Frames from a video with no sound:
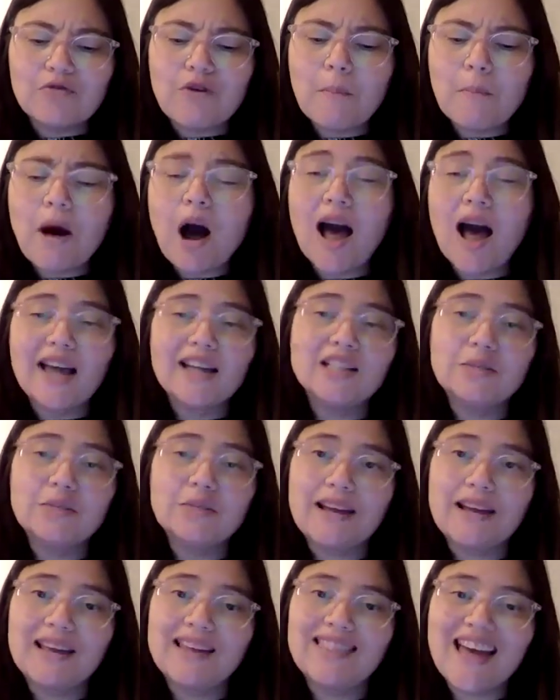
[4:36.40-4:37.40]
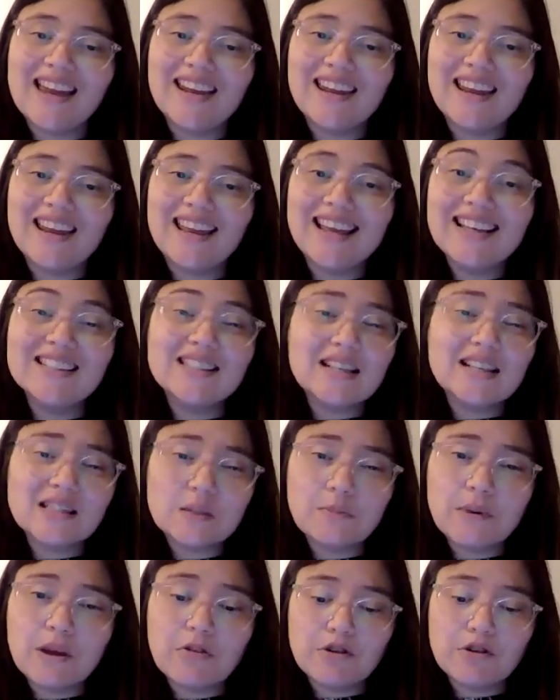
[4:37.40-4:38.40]
remind me that it is a
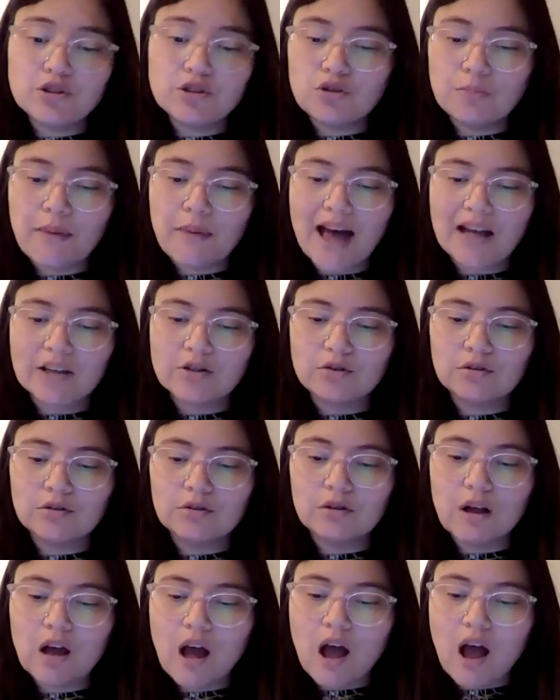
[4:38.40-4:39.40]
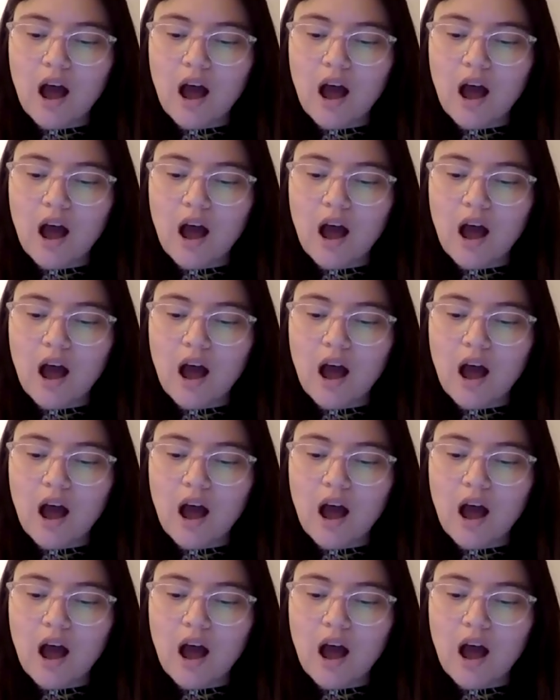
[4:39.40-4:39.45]
spiritual battle.